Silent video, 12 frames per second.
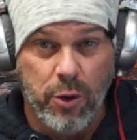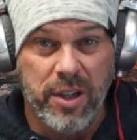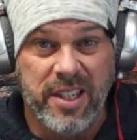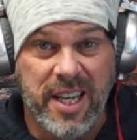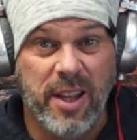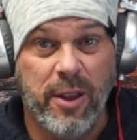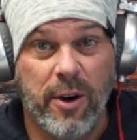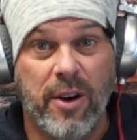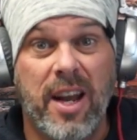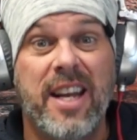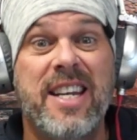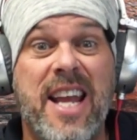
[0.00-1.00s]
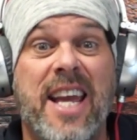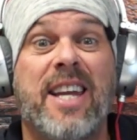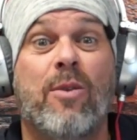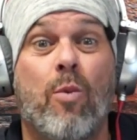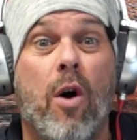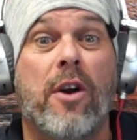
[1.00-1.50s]
to attend their
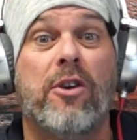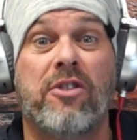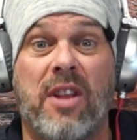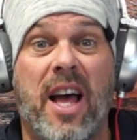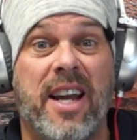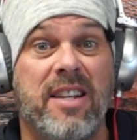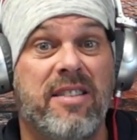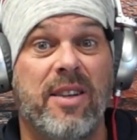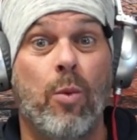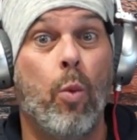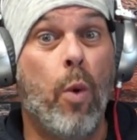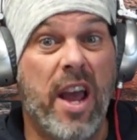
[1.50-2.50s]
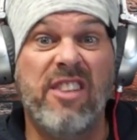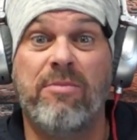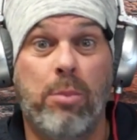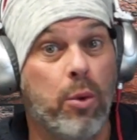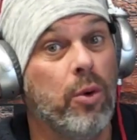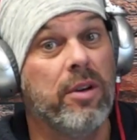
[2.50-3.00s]
naked water slides and
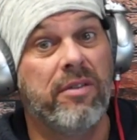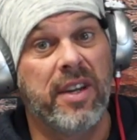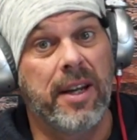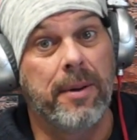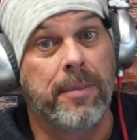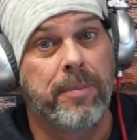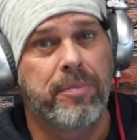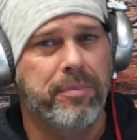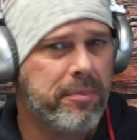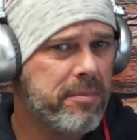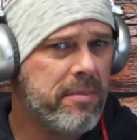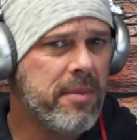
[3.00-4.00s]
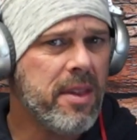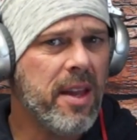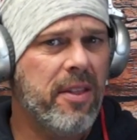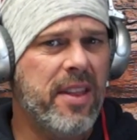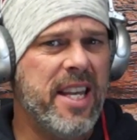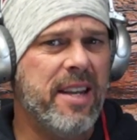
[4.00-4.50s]
wave pool event.
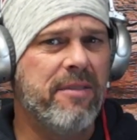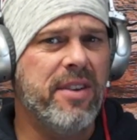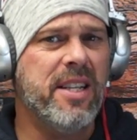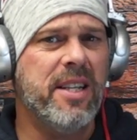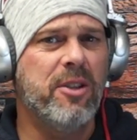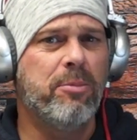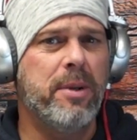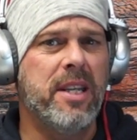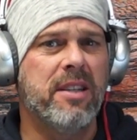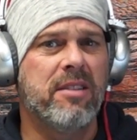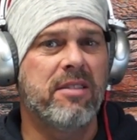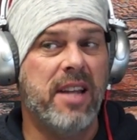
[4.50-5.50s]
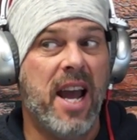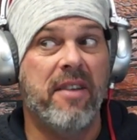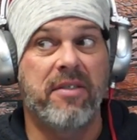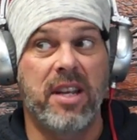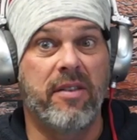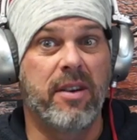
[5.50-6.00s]
The event is being
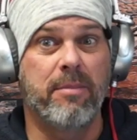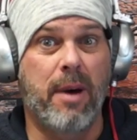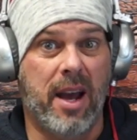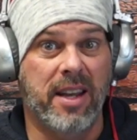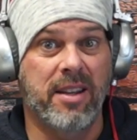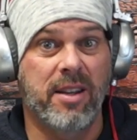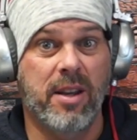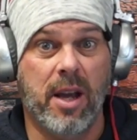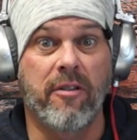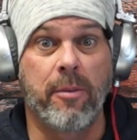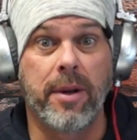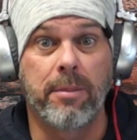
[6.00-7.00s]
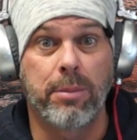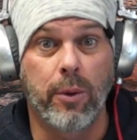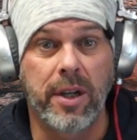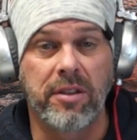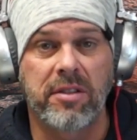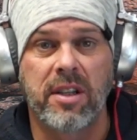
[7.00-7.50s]
staffed even by government
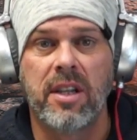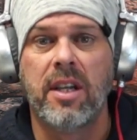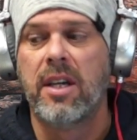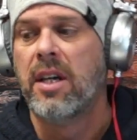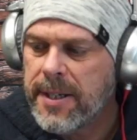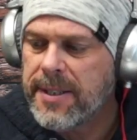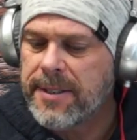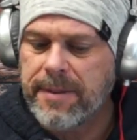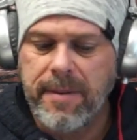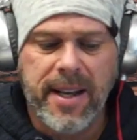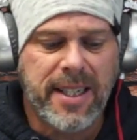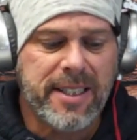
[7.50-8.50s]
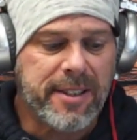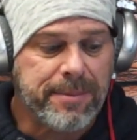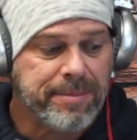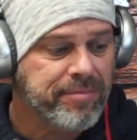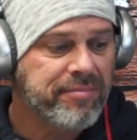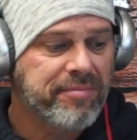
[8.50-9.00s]
employees. Now listen,